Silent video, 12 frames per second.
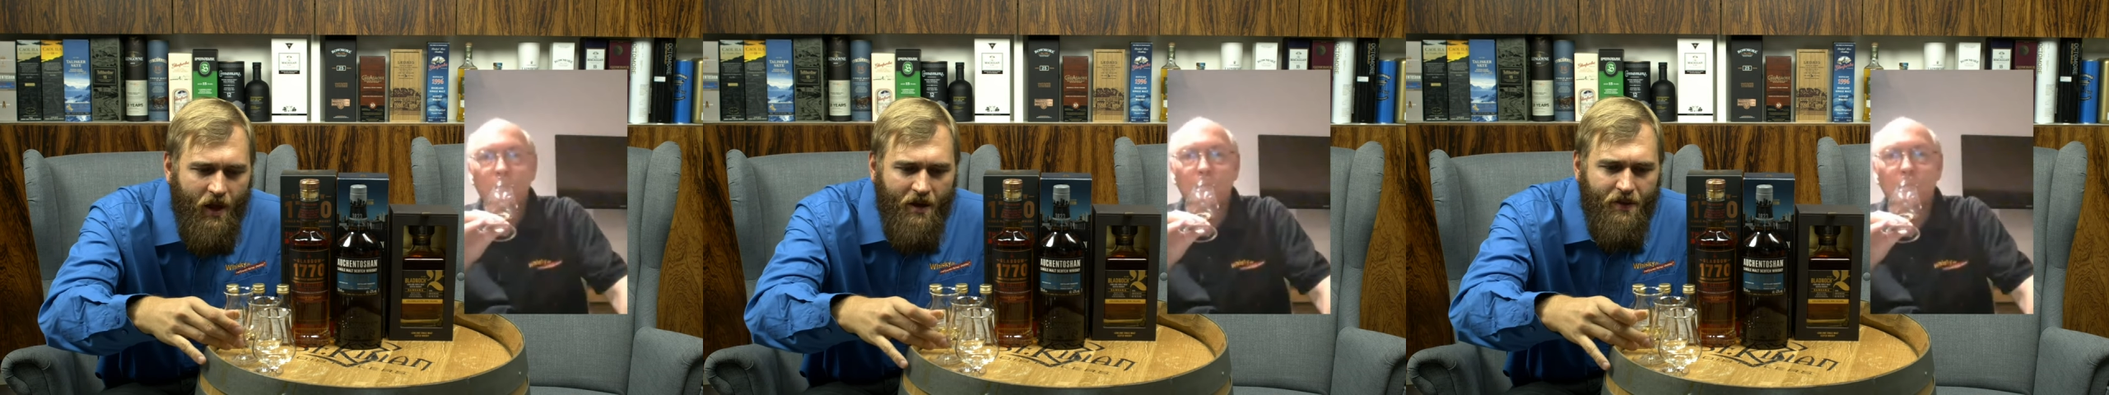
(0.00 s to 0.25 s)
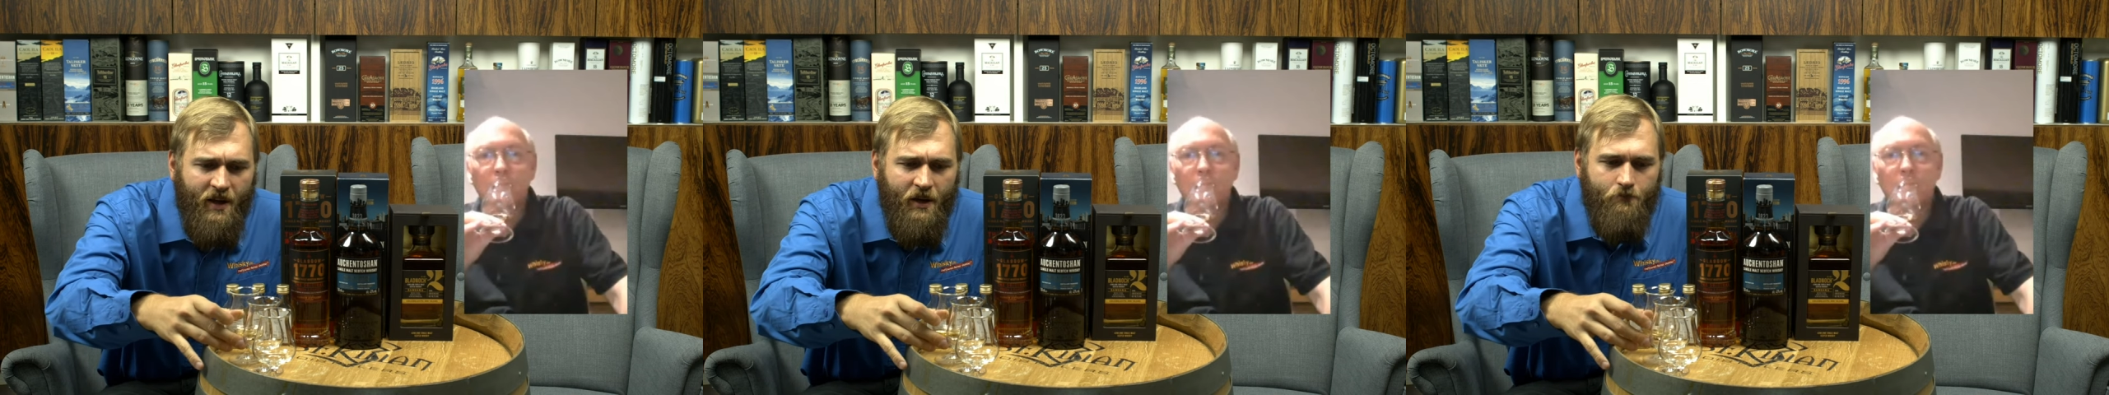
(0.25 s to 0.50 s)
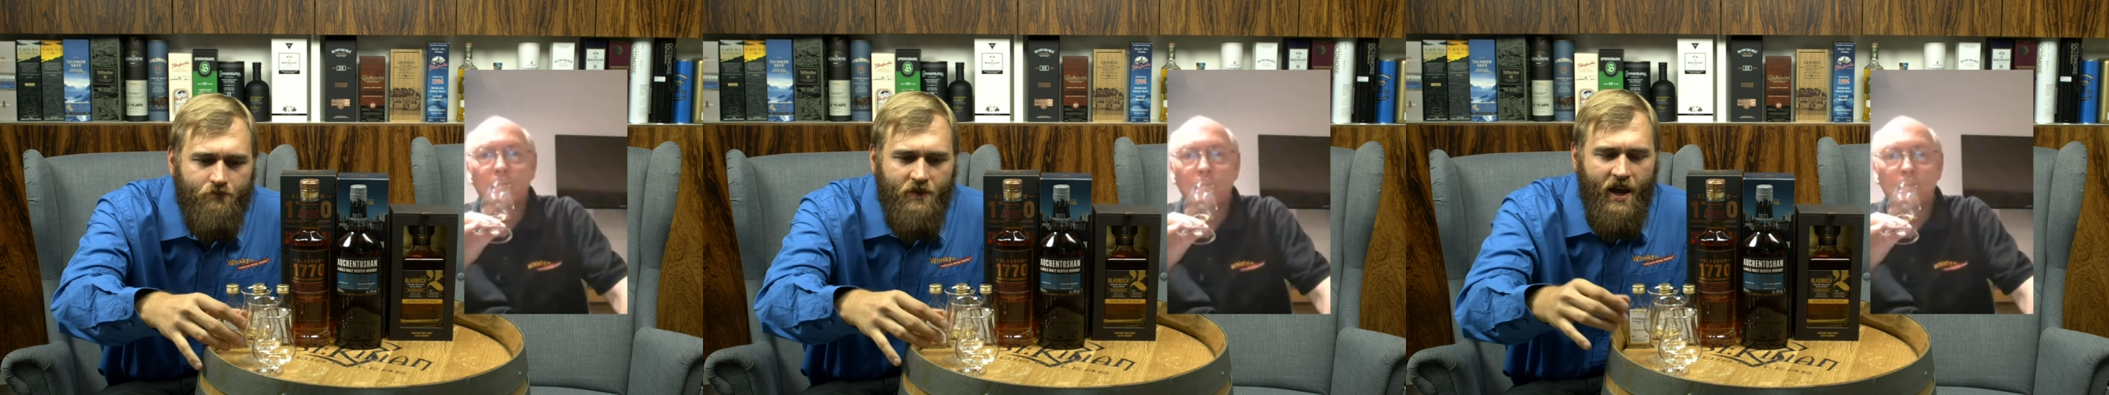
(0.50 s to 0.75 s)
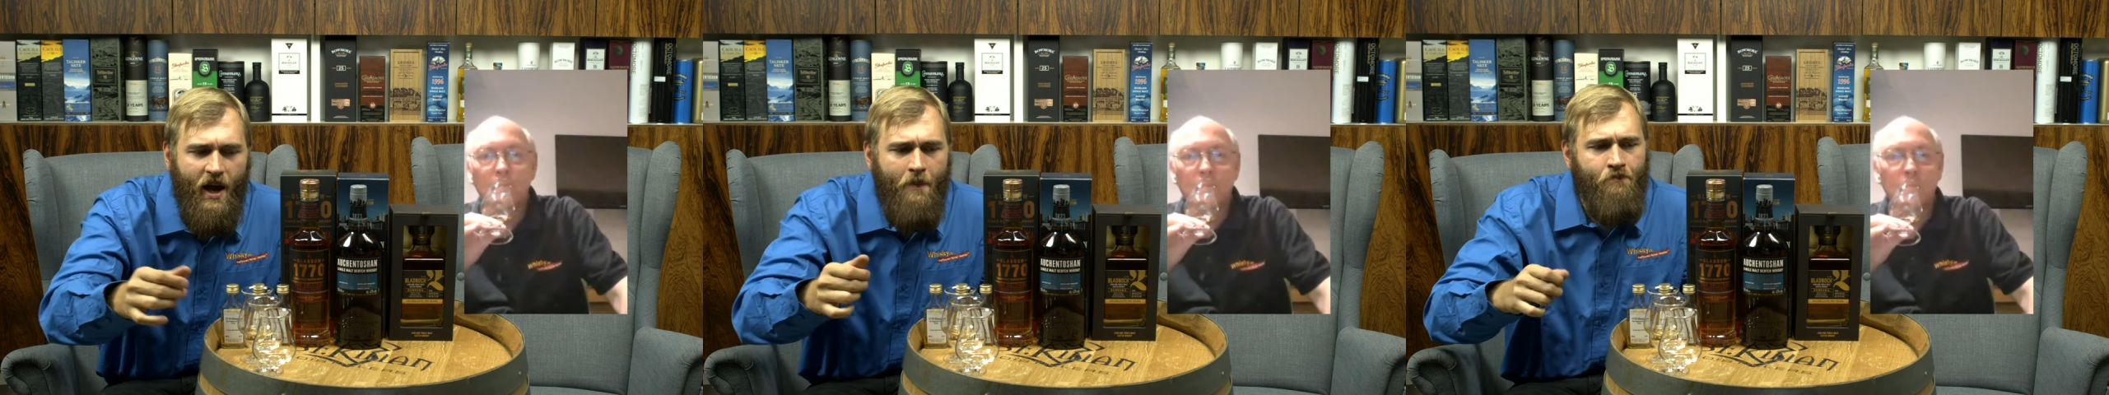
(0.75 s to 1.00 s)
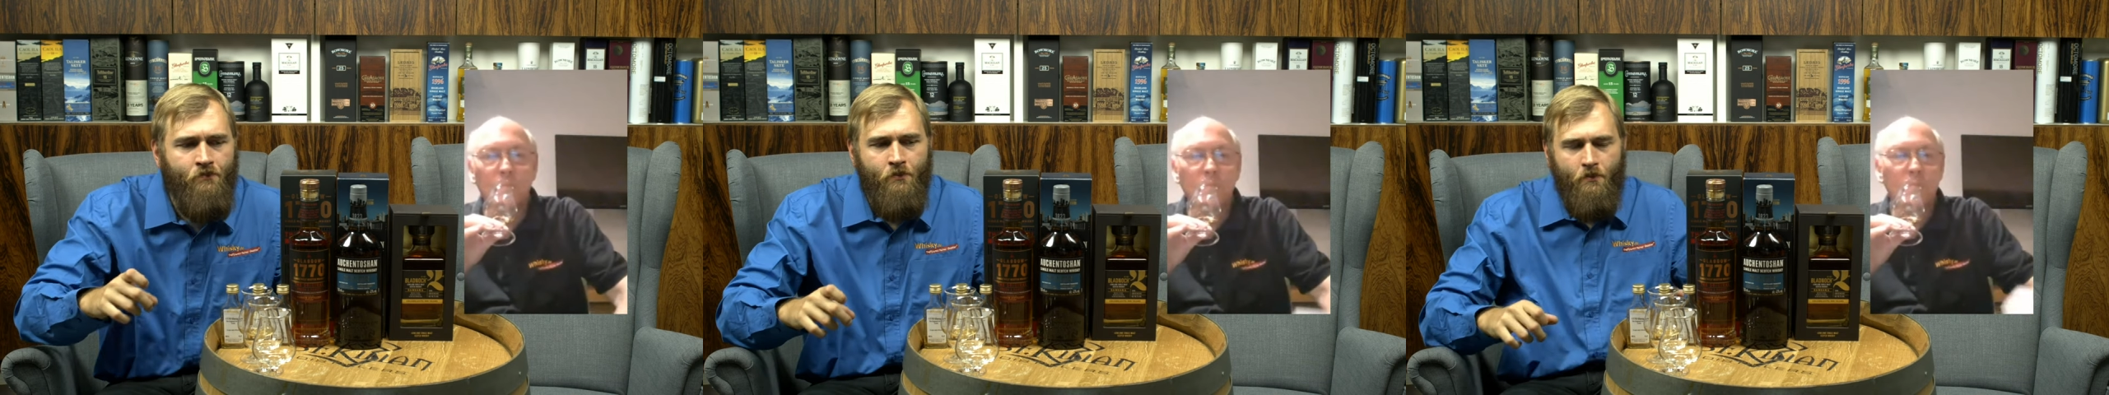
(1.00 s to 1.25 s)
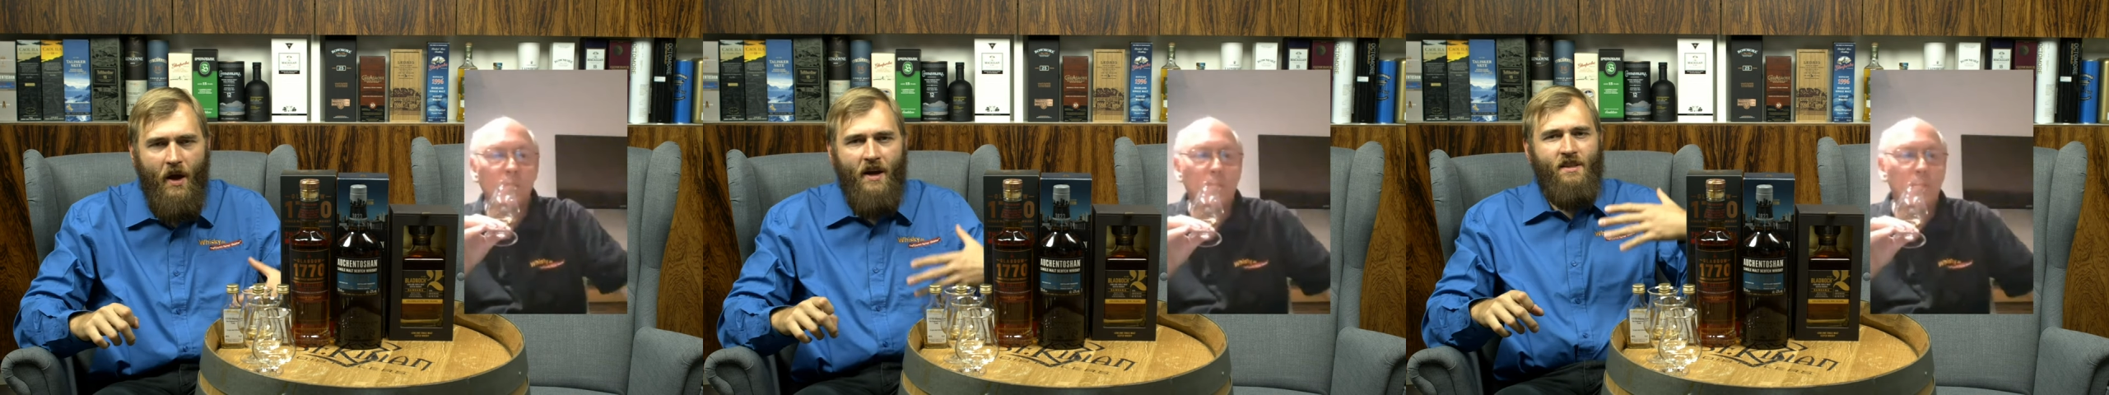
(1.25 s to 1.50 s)
Speaker 1: I think, yeah,
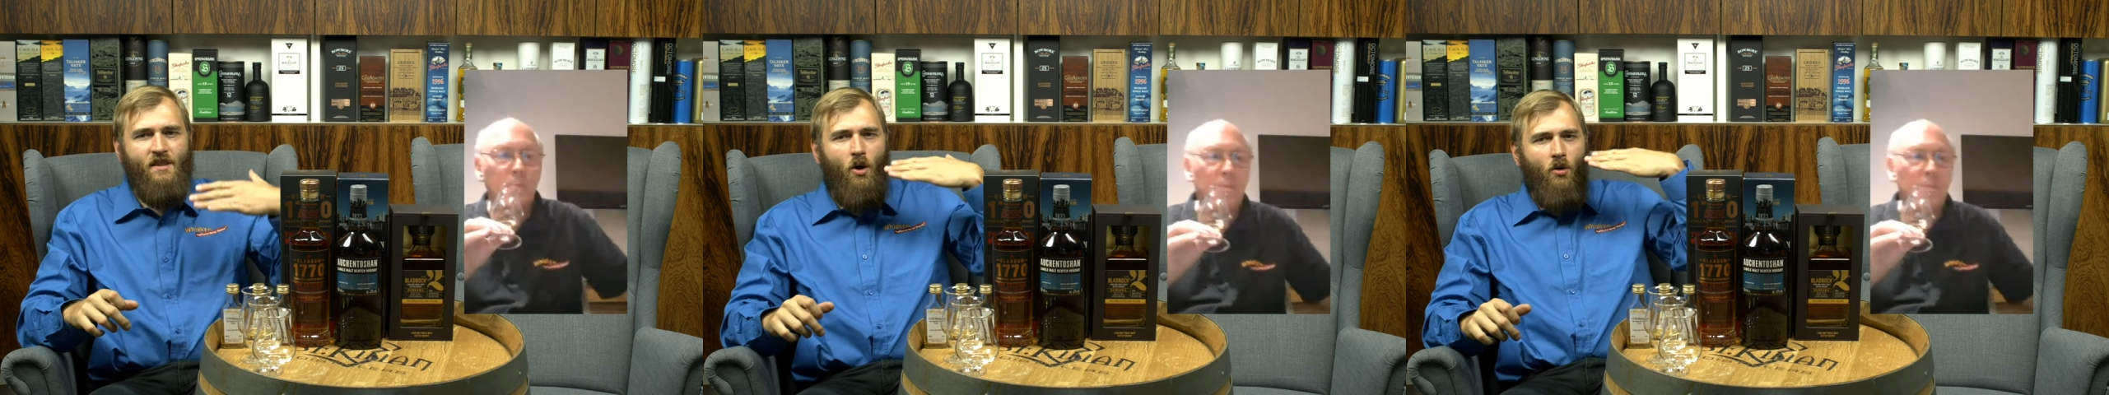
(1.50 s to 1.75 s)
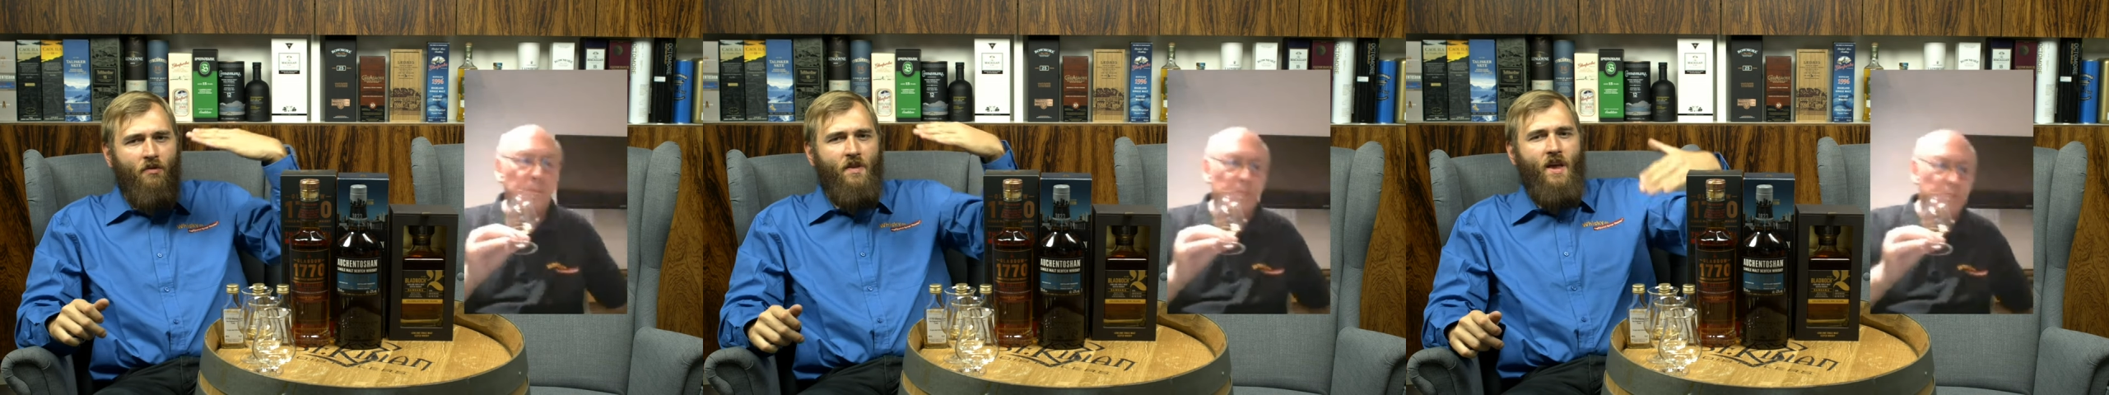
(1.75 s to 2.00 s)
it's over